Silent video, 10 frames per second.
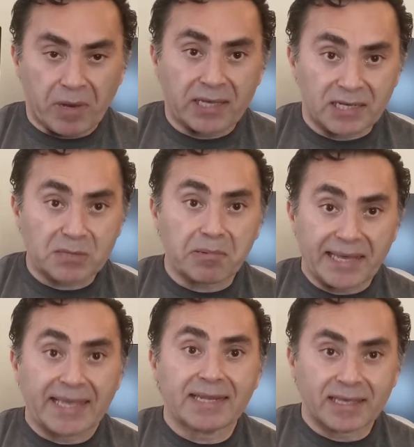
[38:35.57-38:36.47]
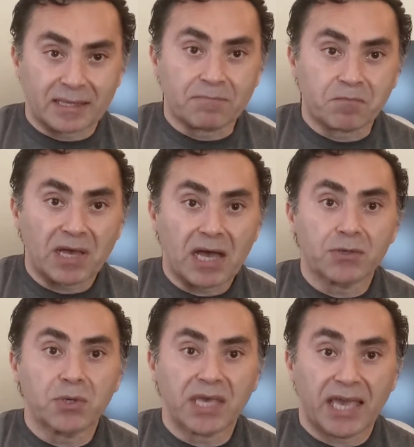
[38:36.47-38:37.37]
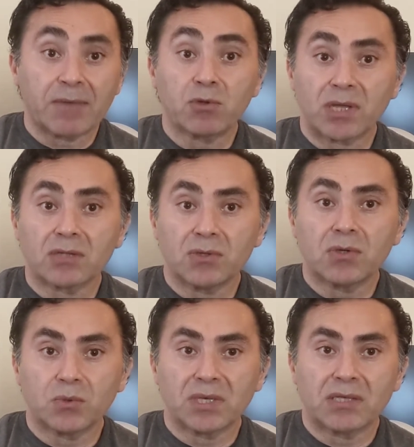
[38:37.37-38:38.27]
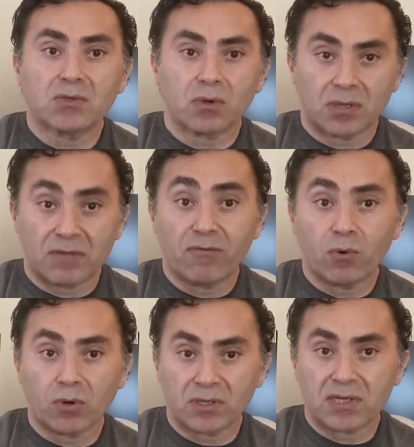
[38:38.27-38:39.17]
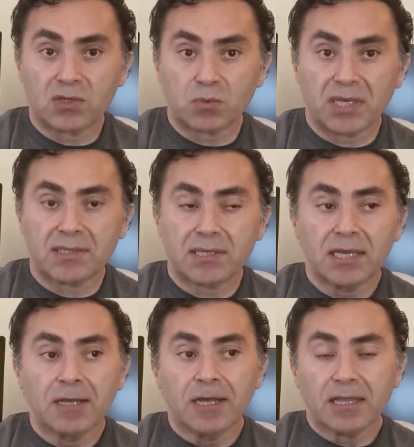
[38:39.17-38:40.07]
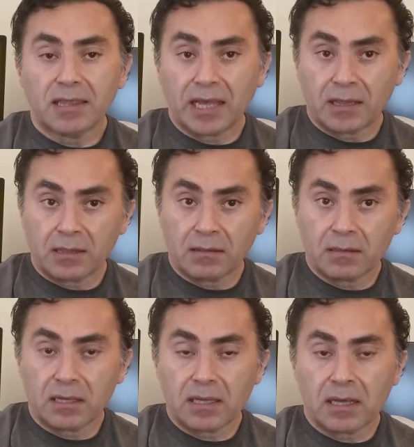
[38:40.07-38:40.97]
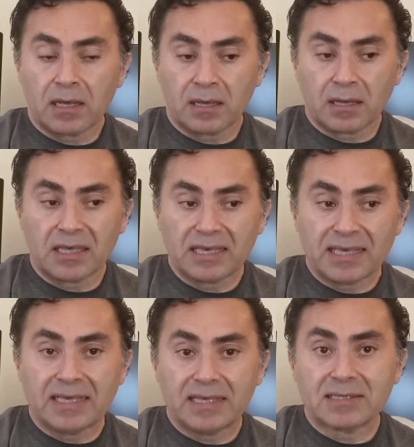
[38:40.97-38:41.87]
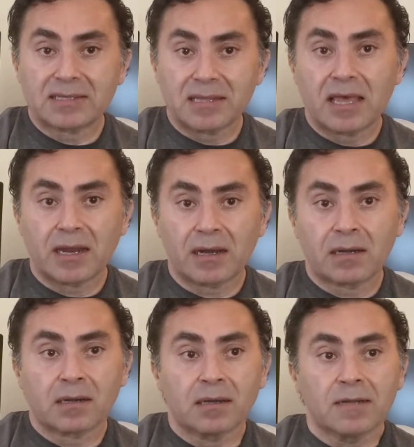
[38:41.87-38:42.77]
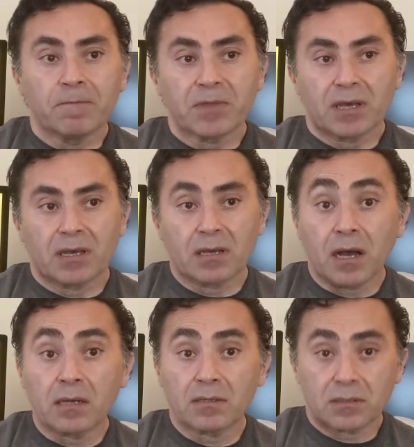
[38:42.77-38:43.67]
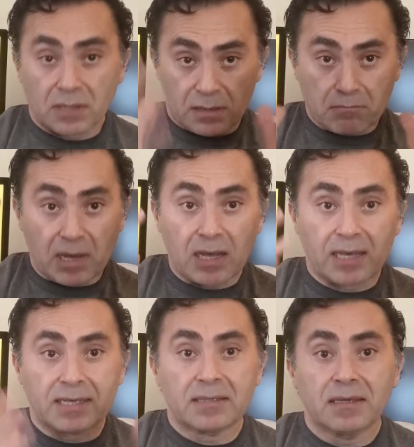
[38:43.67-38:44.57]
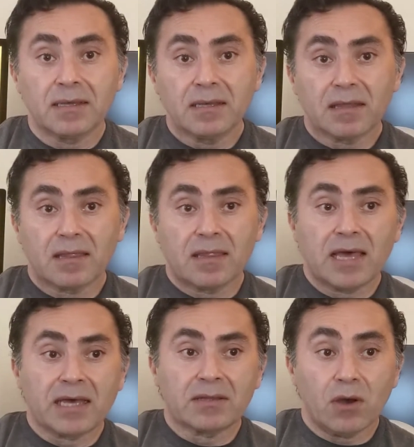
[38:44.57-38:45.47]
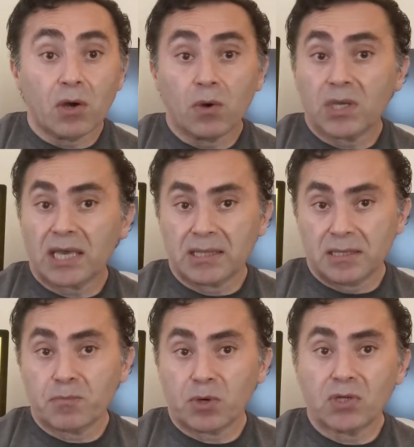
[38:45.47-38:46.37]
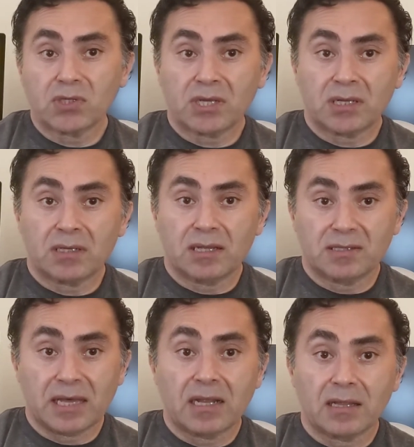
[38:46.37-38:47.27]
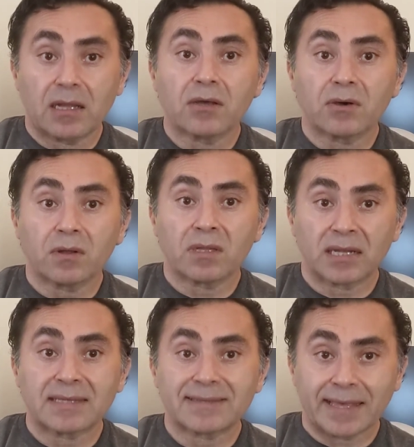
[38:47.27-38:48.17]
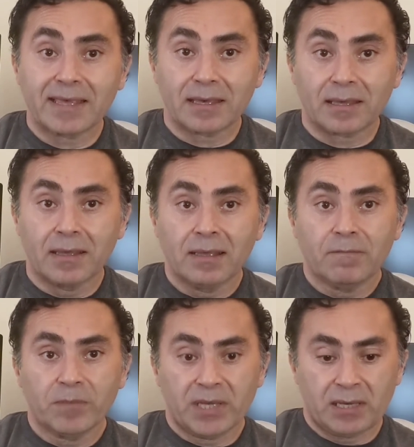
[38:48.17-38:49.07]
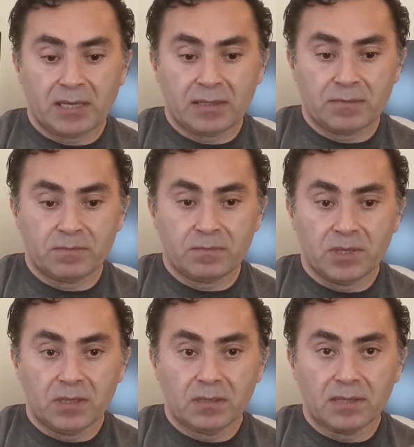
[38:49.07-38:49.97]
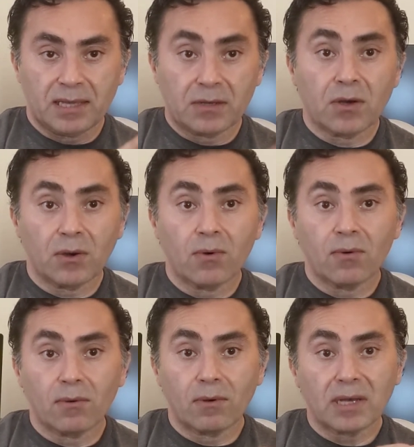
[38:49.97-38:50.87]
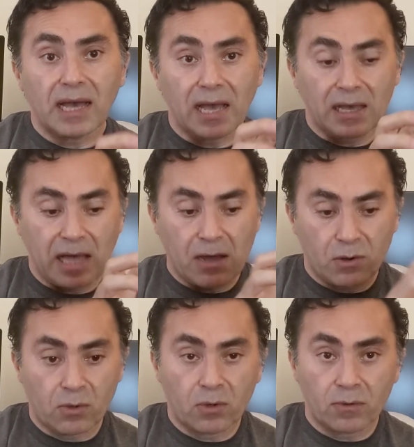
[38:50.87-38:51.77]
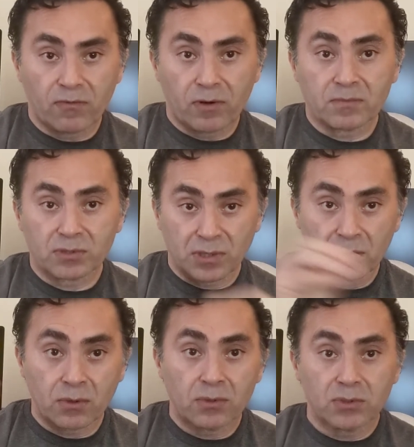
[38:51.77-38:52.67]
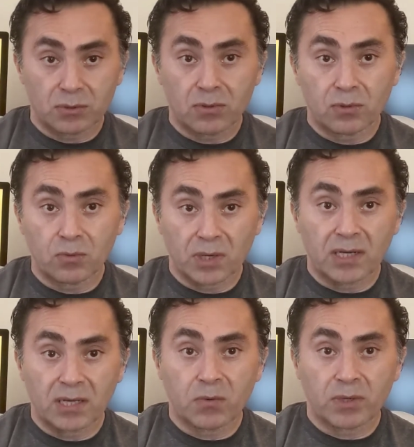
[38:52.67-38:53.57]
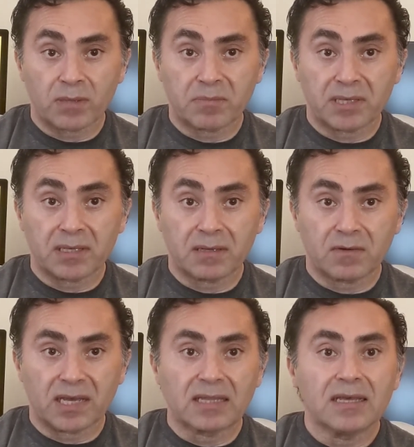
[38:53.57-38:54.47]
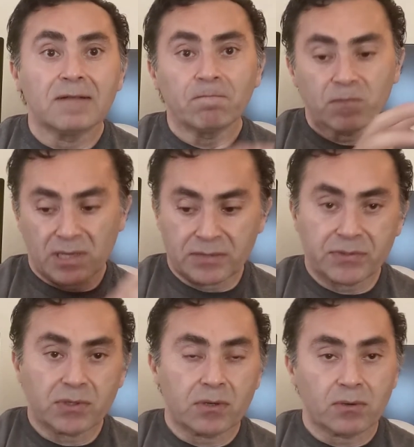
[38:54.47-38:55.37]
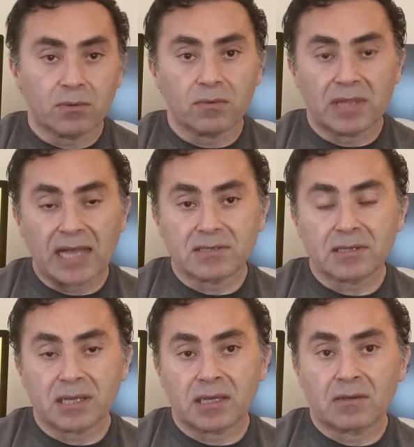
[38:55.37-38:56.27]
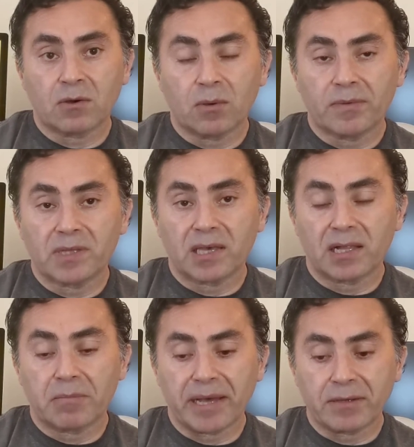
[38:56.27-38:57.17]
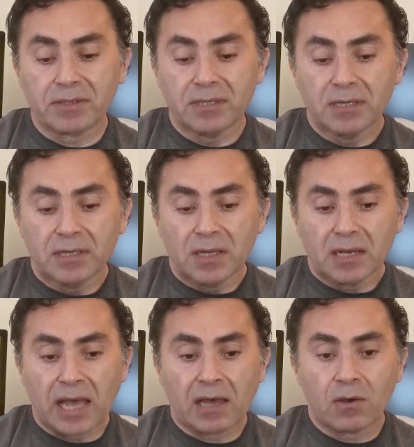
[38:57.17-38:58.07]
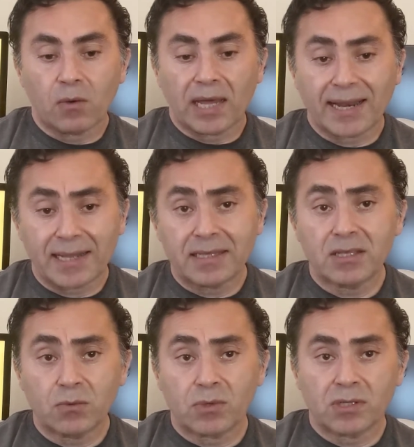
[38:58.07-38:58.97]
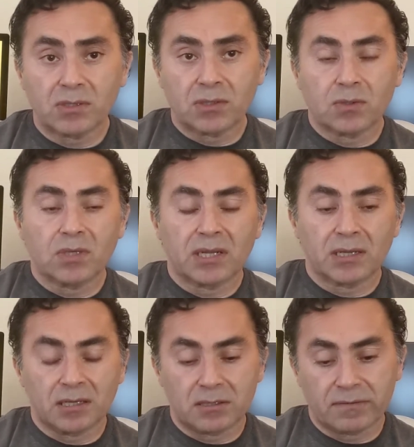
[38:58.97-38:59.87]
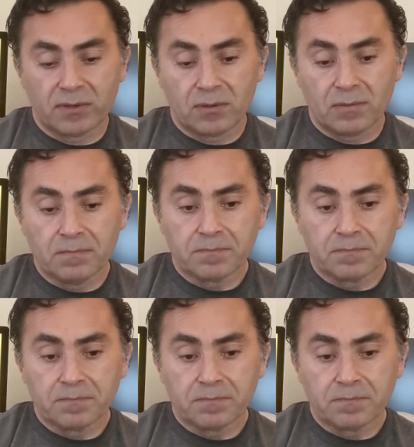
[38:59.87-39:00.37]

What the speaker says: explaining how you came to that 2 weeks or that 4 or 6 weeks, that'll ease their mind that, oh, okay, this person is analytical and is thinking, and they know how to go from 0 to where they want to be, right? And so that's gonna hopefully help out. Now, another thing you want to do in an interview